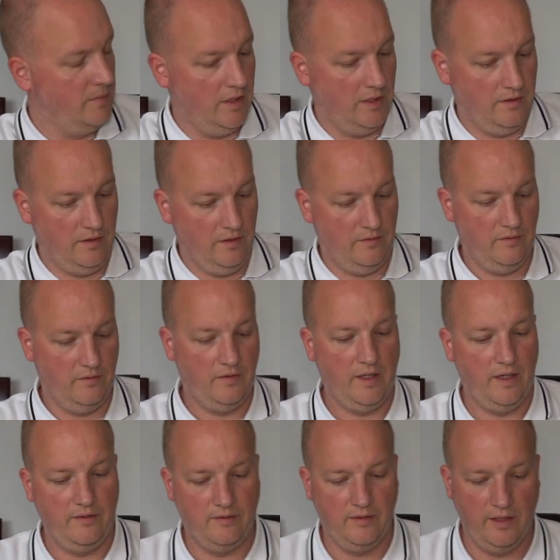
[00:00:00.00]
a decent
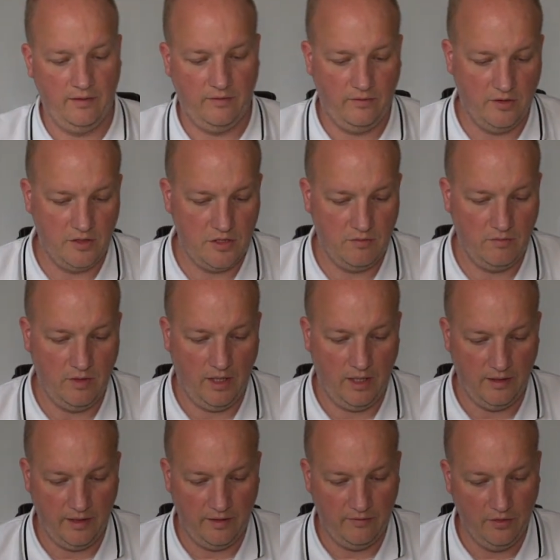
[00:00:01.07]
sized lens
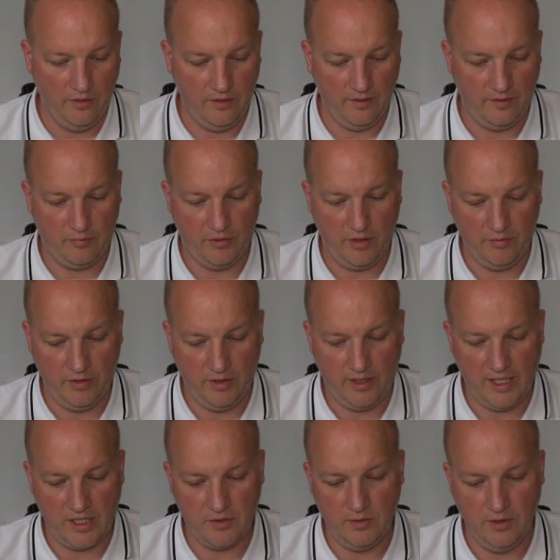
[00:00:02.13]
hood. It's pretty big
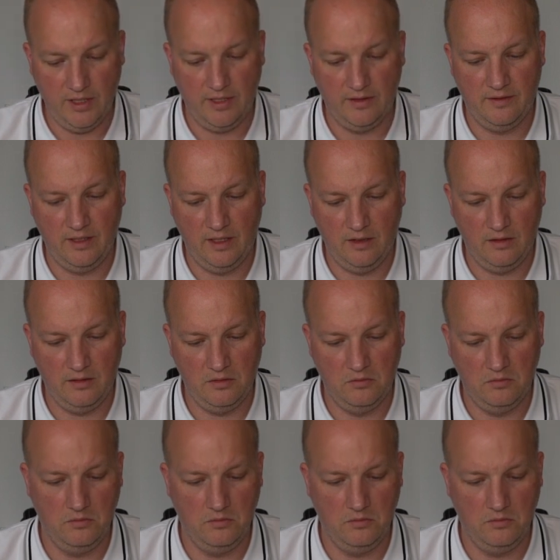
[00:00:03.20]
actually, I think.